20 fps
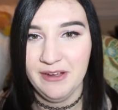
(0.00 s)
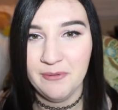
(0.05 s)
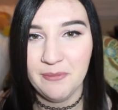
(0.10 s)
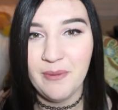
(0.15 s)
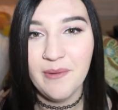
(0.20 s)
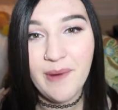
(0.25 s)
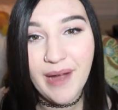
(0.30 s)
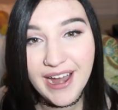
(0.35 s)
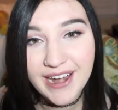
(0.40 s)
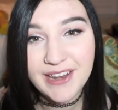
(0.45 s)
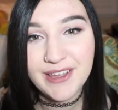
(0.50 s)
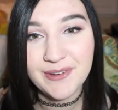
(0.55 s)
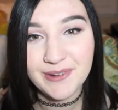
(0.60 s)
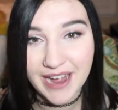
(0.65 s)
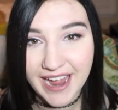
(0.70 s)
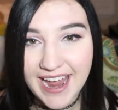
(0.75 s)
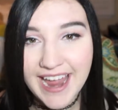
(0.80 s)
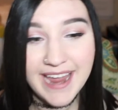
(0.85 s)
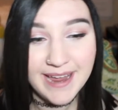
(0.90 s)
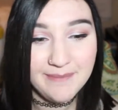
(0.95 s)
Why do
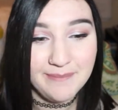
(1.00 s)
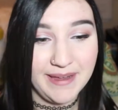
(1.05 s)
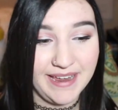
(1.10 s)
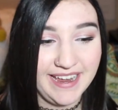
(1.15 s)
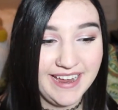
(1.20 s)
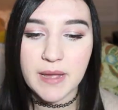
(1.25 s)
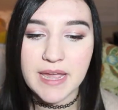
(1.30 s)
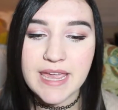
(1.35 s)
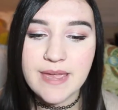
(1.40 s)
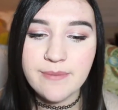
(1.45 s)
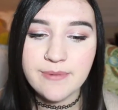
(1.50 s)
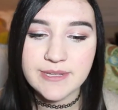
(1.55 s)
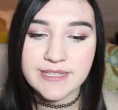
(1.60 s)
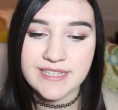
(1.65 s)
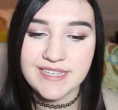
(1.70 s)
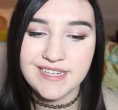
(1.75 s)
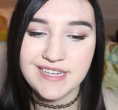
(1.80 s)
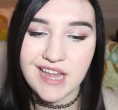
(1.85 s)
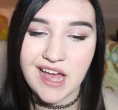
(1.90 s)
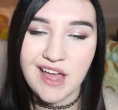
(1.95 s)
you hate me? But he
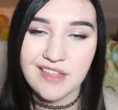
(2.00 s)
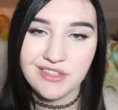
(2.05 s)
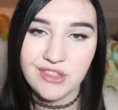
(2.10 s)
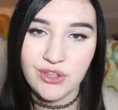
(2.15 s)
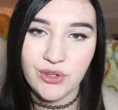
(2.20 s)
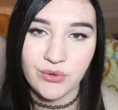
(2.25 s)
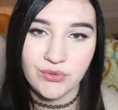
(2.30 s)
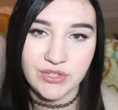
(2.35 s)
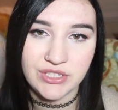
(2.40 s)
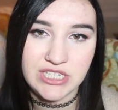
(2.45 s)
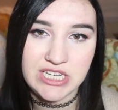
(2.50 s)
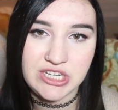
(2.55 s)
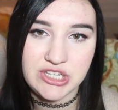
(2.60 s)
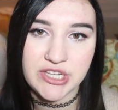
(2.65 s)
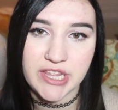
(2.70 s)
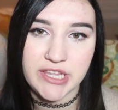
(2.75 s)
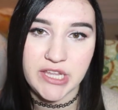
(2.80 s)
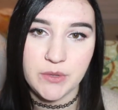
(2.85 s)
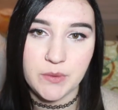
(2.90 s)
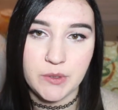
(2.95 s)
was not the only
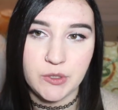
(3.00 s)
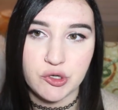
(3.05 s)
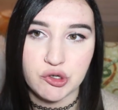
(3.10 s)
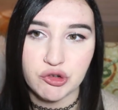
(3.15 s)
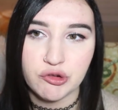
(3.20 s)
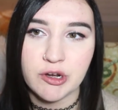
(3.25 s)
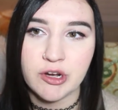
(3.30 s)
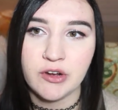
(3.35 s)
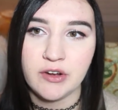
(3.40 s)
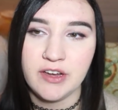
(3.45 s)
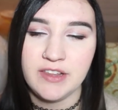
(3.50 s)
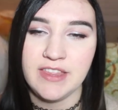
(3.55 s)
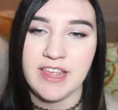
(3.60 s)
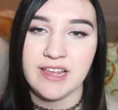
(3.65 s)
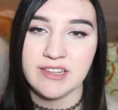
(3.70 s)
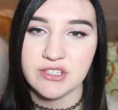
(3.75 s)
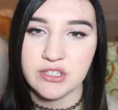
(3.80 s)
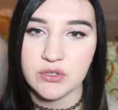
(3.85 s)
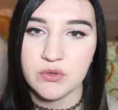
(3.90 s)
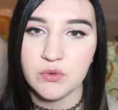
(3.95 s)
teacher that you could trigger in
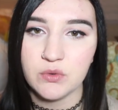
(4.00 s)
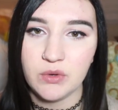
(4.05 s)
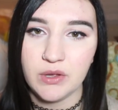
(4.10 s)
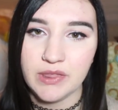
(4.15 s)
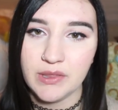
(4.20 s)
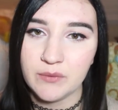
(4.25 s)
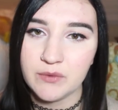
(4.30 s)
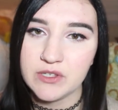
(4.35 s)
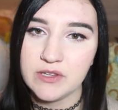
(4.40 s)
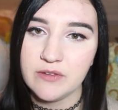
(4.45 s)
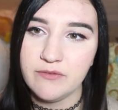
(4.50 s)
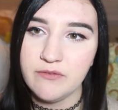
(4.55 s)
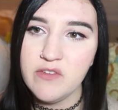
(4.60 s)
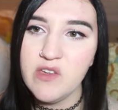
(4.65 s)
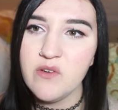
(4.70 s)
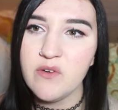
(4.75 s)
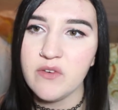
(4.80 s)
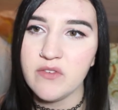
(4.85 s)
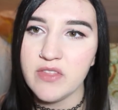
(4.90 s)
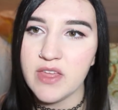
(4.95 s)
that school, and there was a
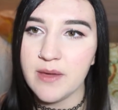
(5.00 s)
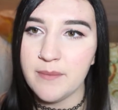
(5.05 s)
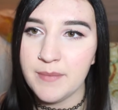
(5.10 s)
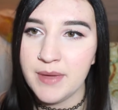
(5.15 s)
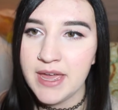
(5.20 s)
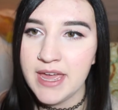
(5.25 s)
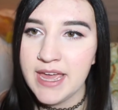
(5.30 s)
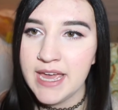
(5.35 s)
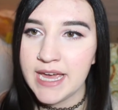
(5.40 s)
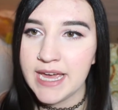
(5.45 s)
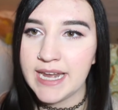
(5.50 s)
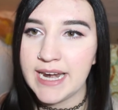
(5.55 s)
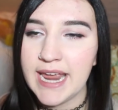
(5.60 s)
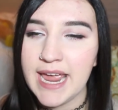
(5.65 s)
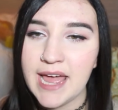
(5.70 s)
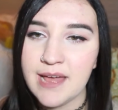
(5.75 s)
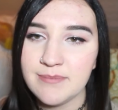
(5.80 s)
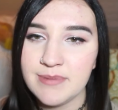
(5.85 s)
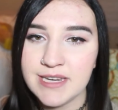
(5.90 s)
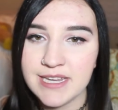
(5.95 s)
few of them, and I
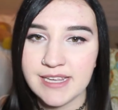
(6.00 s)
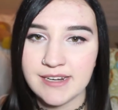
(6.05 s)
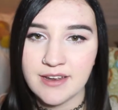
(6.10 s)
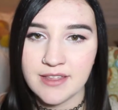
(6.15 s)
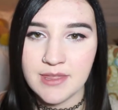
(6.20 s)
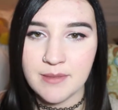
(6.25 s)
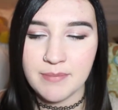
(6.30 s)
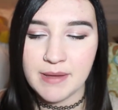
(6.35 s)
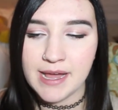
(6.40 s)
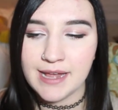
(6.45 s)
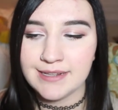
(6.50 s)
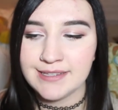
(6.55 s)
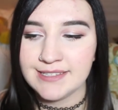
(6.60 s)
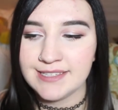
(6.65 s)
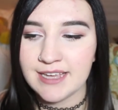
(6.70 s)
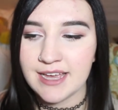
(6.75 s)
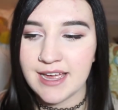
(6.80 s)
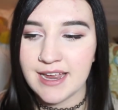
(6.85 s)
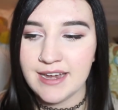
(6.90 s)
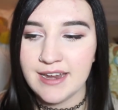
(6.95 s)
happened to get on the bad
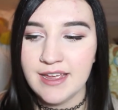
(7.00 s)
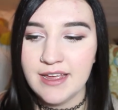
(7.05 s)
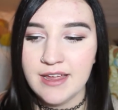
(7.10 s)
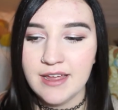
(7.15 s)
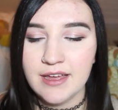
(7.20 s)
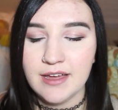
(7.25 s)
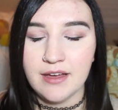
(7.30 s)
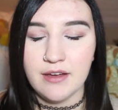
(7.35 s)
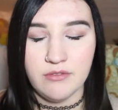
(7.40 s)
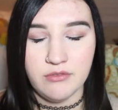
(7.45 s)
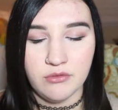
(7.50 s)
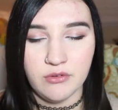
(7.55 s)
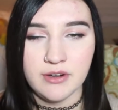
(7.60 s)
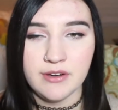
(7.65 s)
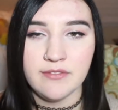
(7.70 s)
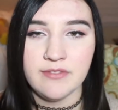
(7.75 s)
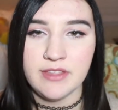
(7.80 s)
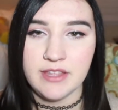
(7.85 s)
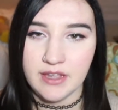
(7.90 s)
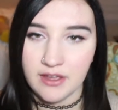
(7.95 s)
side of
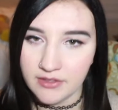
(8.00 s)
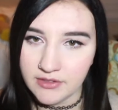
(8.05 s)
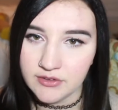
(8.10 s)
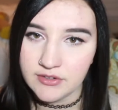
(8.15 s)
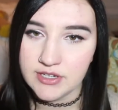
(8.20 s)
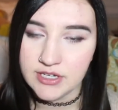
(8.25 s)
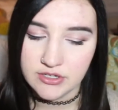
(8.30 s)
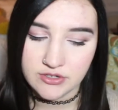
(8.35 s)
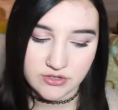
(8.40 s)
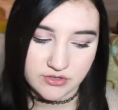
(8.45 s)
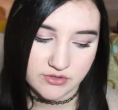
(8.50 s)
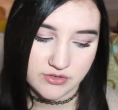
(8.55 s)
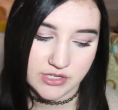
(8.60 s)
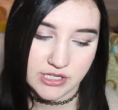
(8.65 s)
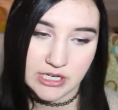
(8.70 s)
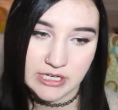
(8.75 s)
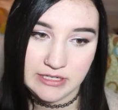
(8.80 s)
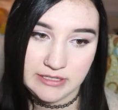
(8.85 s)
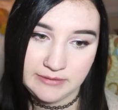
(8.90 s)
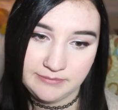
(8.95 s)
one of the other teachers.